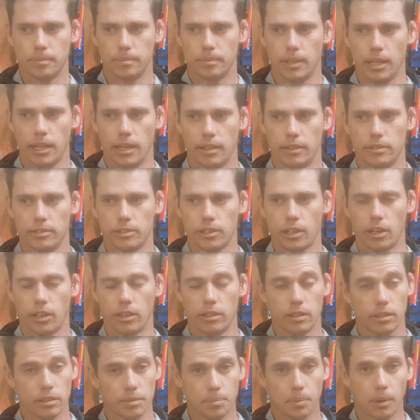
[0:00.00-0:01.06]
Yeah, so
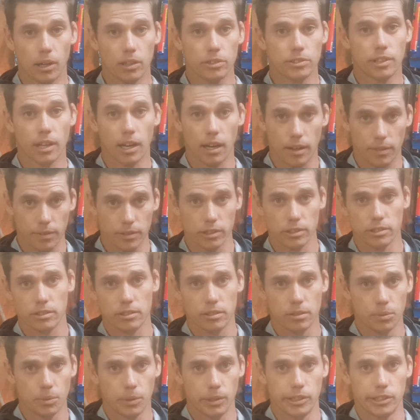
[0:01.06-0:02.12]

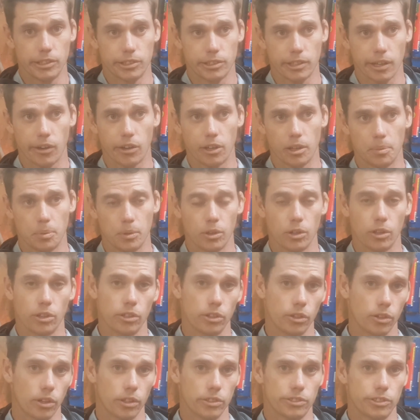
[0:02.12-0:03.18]
post-harvest we're just going to put on a
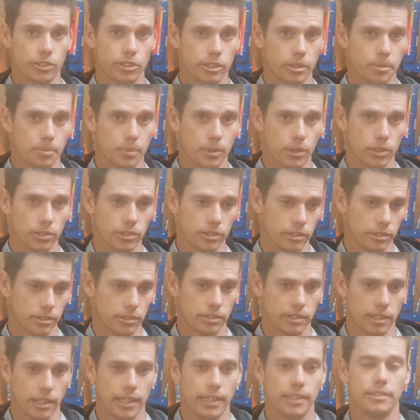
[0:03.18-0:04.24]
nitrogen because it's
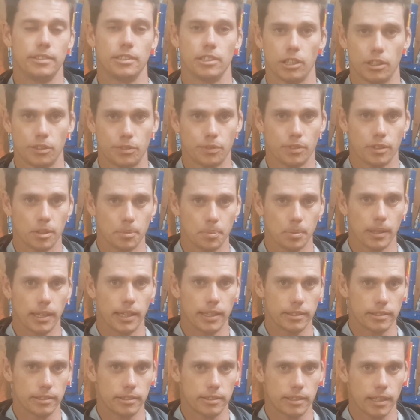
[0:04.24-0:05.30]
the easiest for the
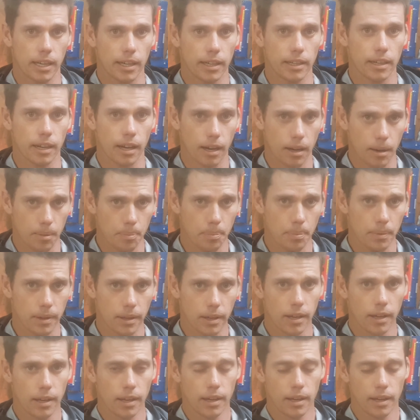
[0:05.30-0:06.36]
plant to take up,
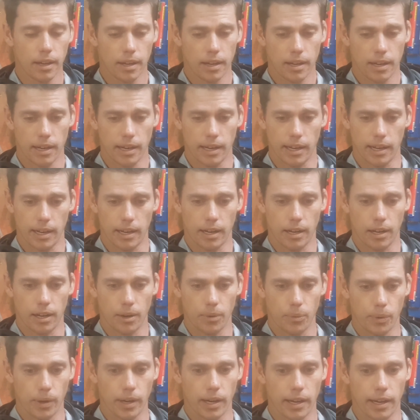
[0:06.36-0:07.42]

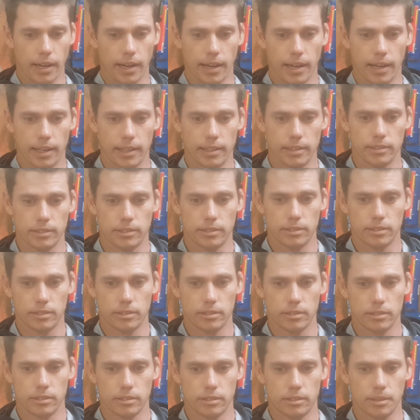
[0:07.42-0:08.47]

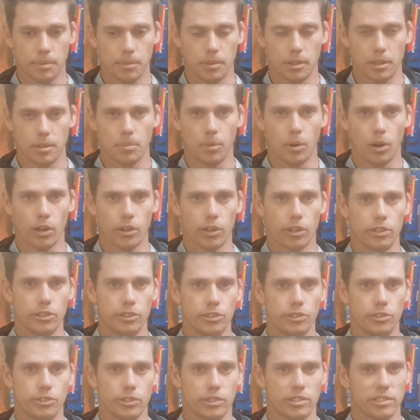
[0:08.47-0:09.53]
whereas some of the
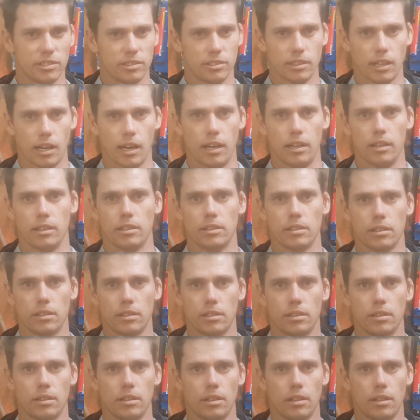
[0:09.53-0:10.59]
micronutrients aren't
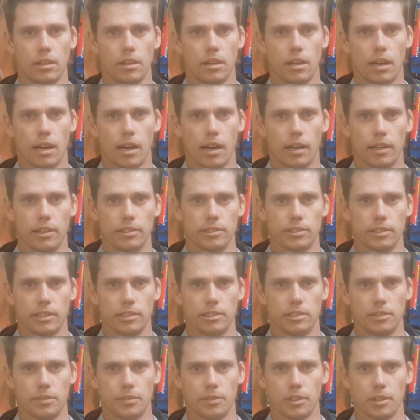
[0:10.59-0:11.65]
as
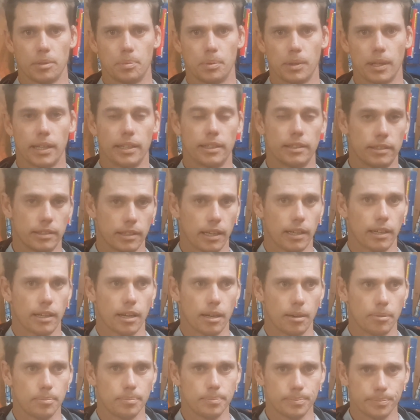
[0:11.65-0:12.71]
easy for the plant to take
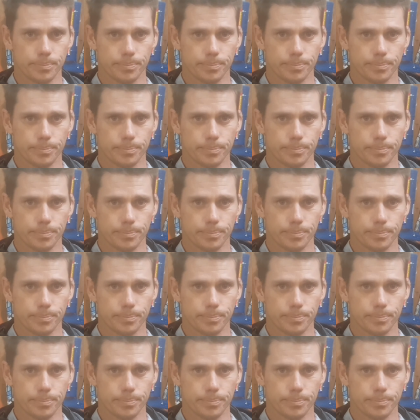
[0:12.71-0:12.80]
up.